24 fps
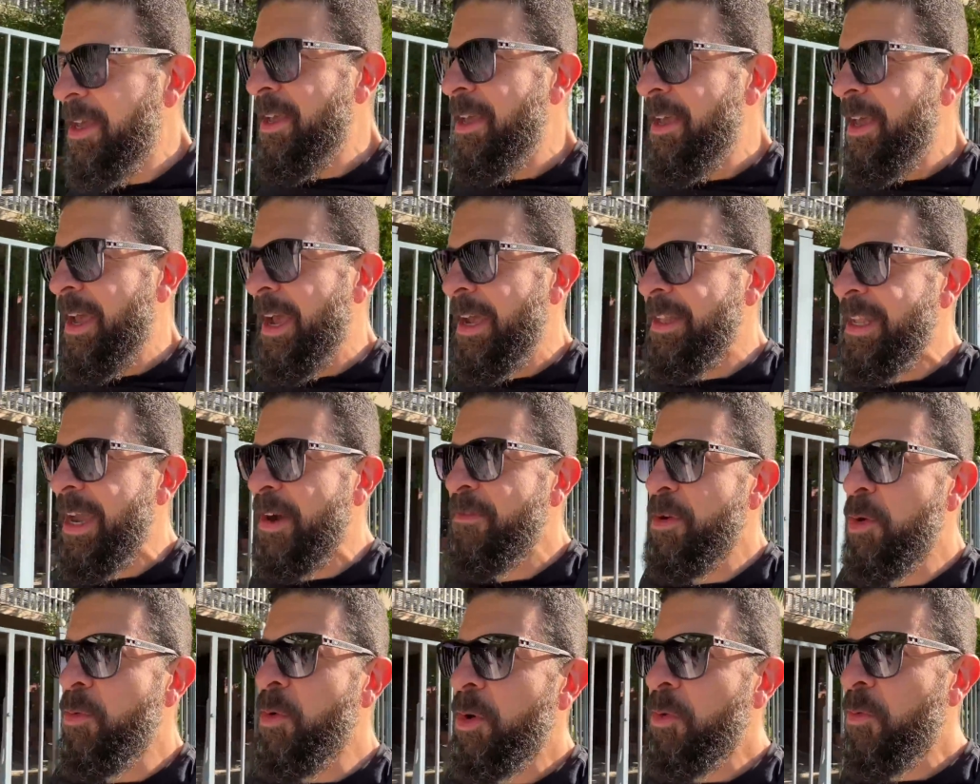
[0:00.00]
and
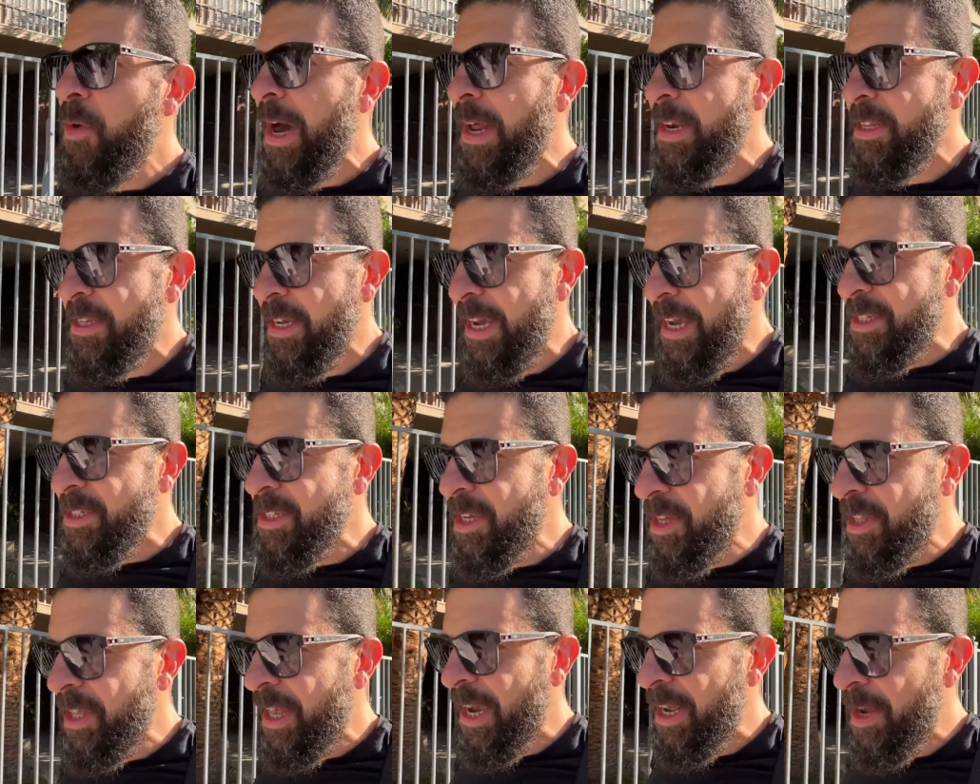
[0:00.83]
everyone wanted to
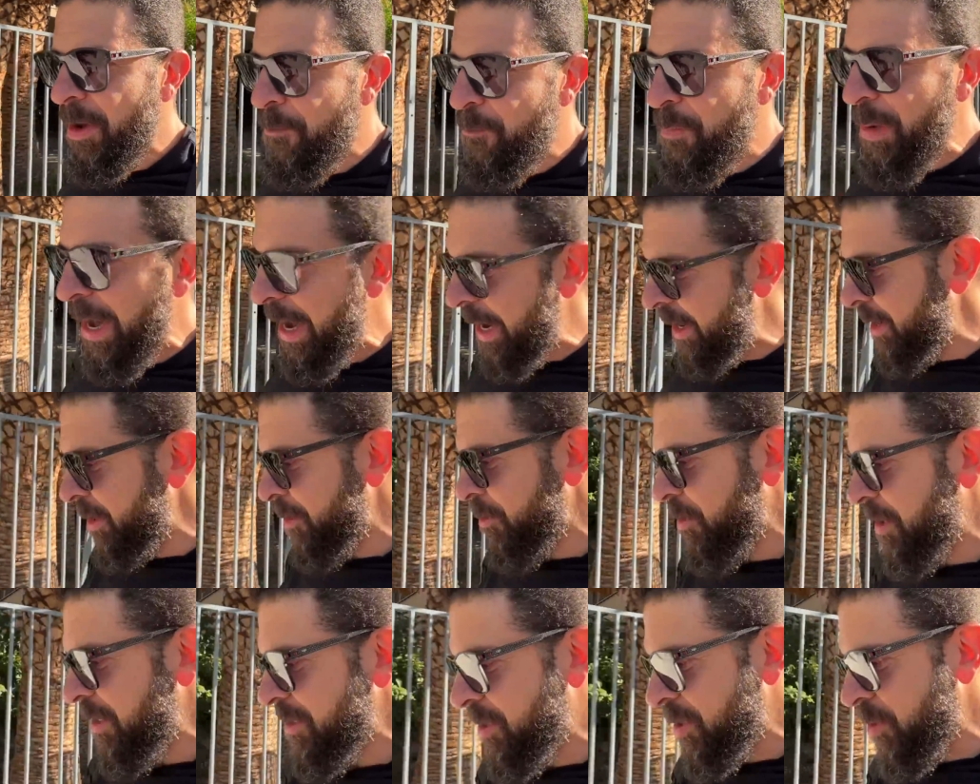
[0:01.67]
escalate, and Biden
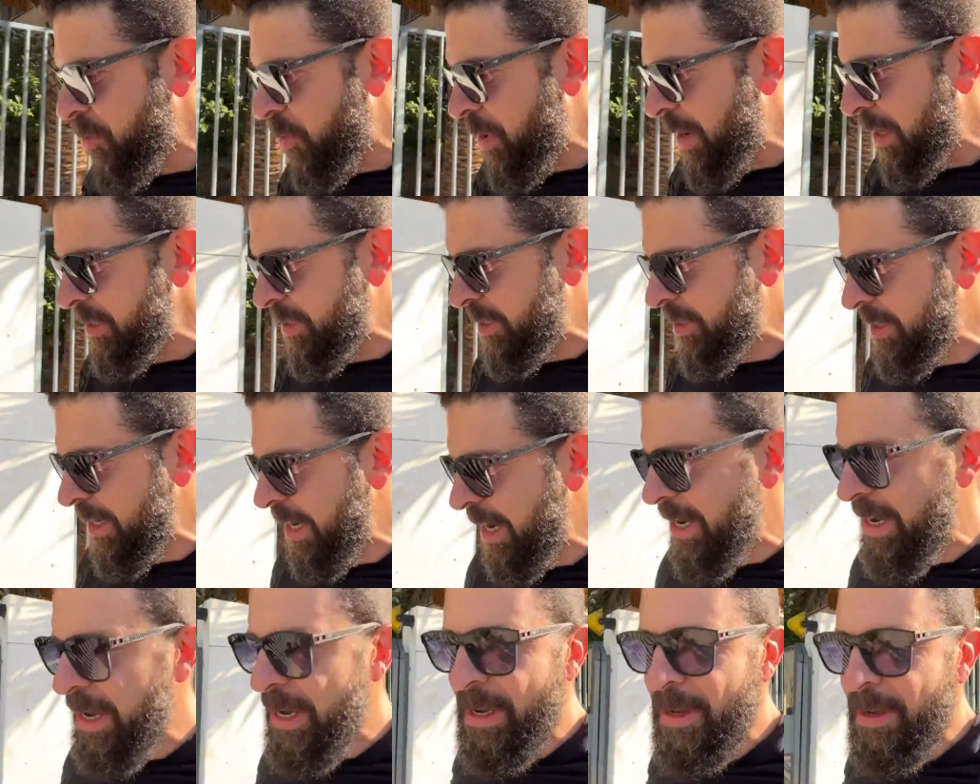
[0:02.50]
was the one
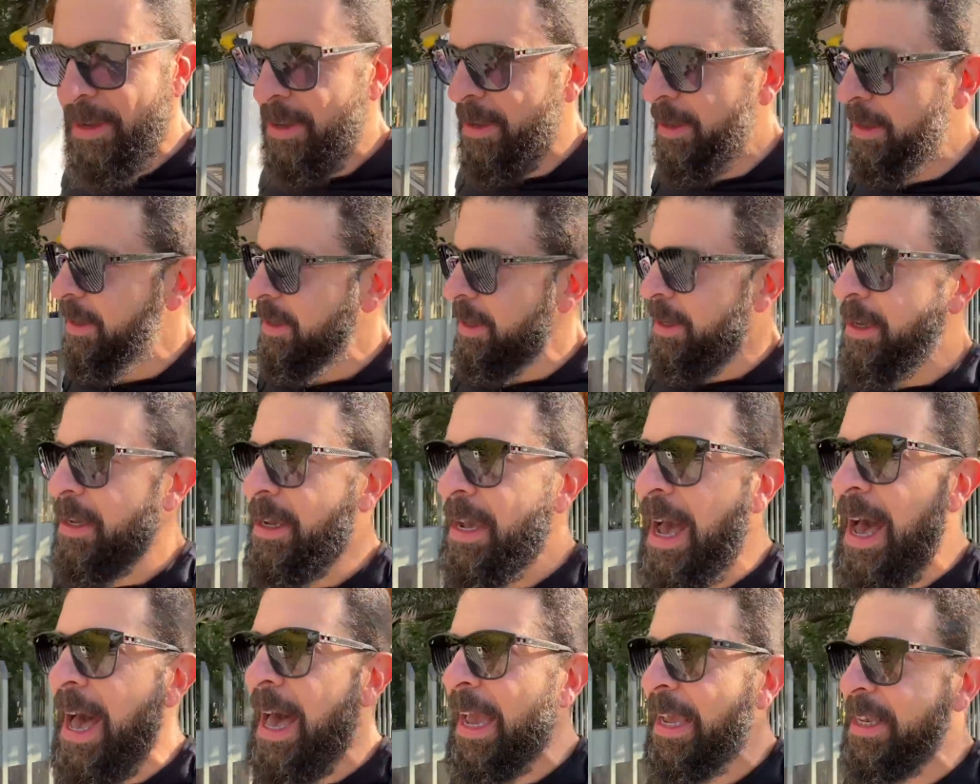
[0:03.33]
saying,
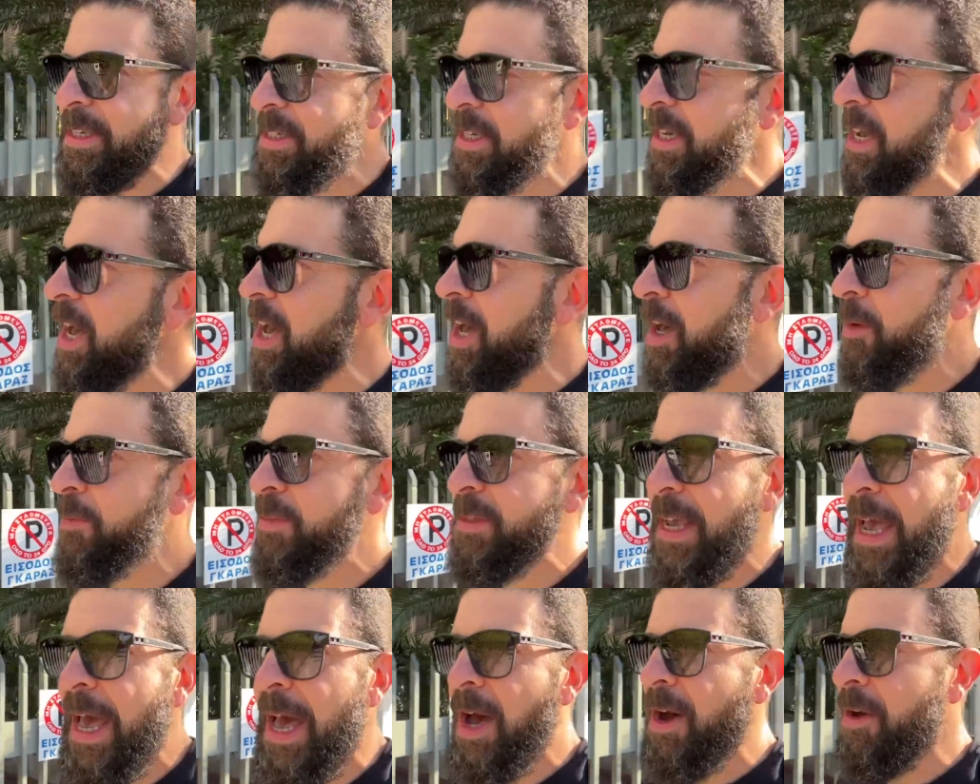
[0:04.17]
guys, calm
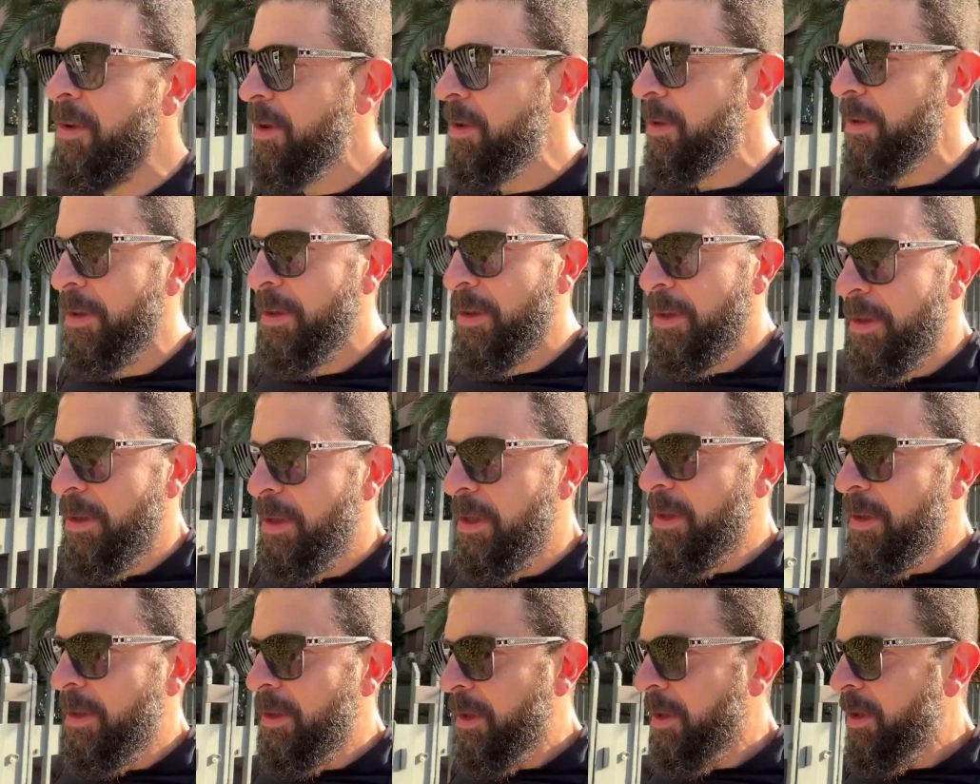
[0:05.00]
down.
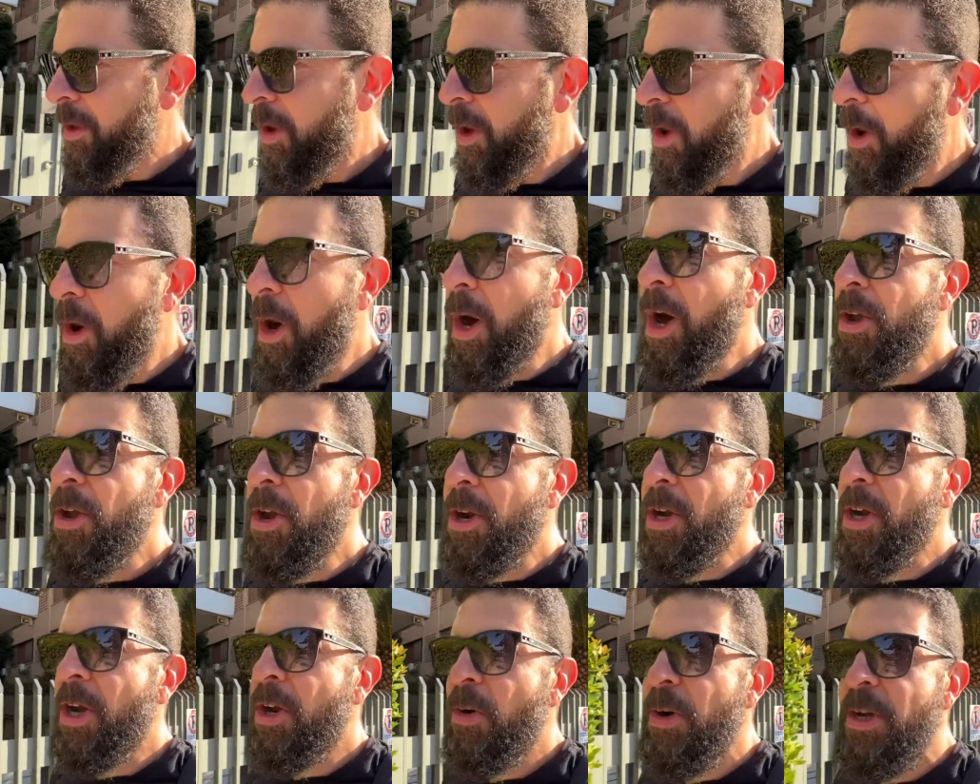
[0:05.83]
All you're
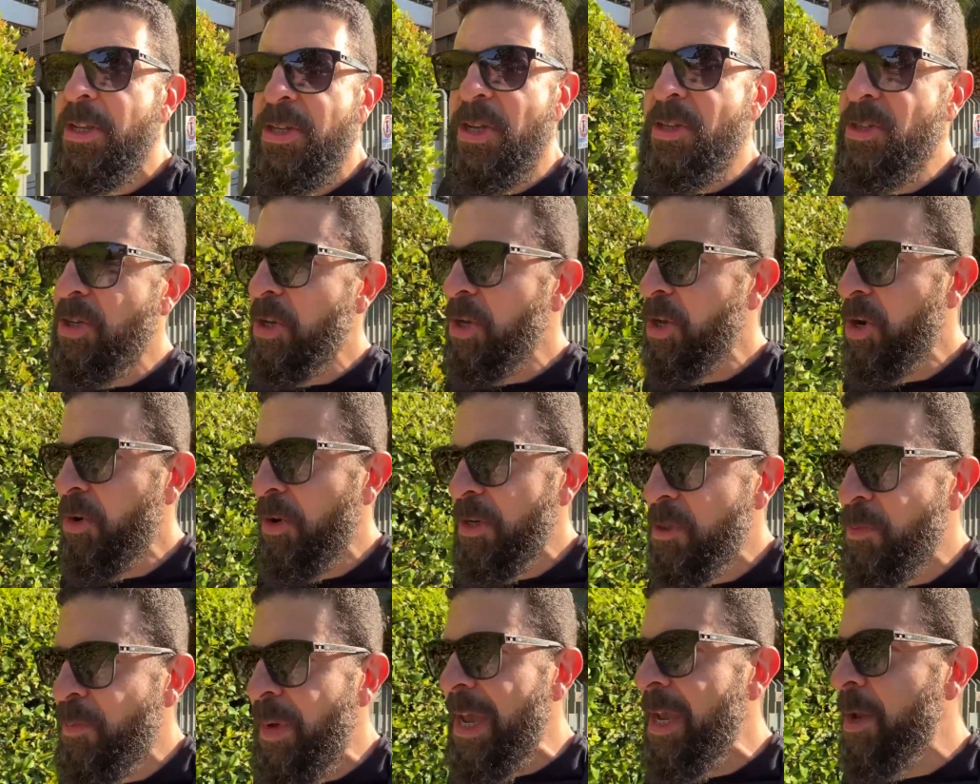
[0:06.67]
going to do
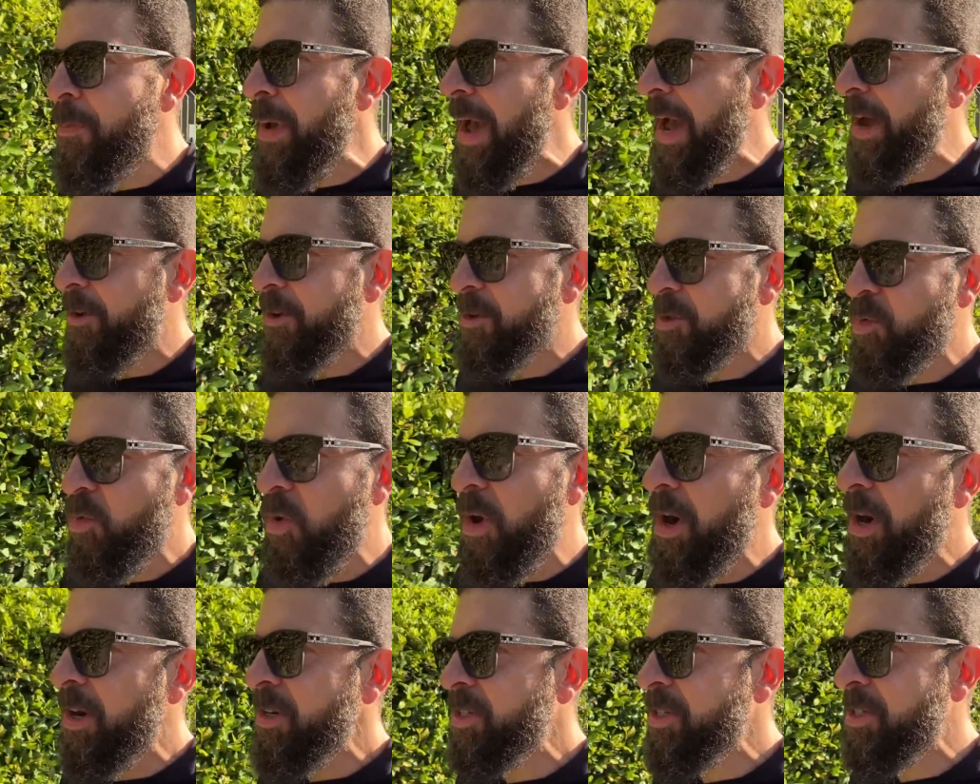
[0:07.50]
is make matters
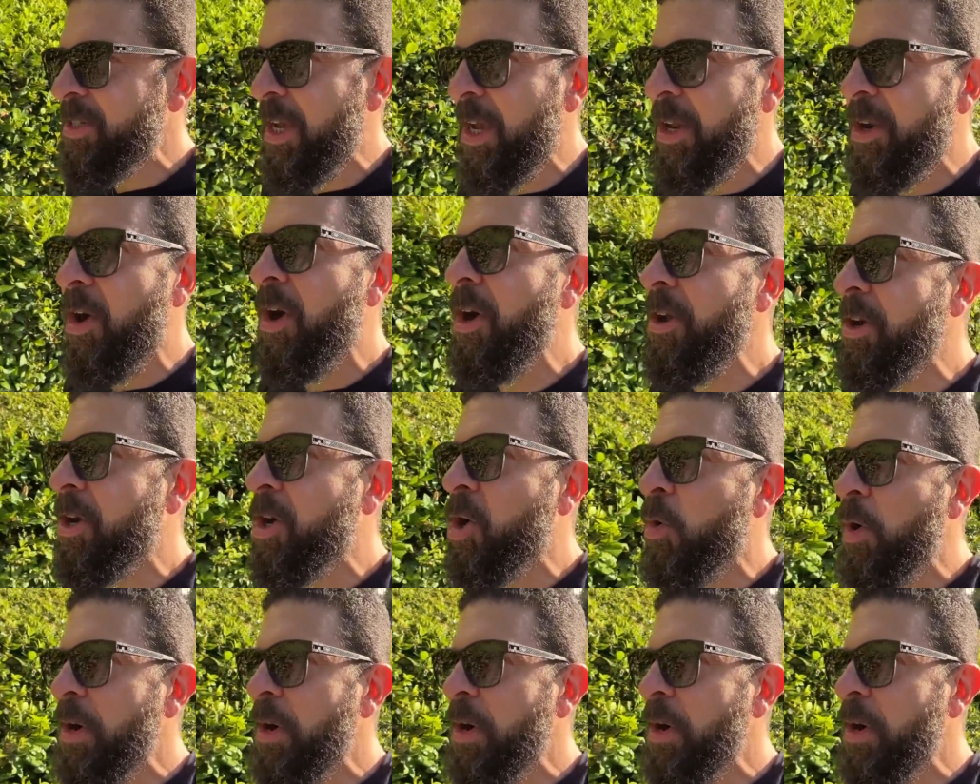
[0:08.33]
worse, and all you're going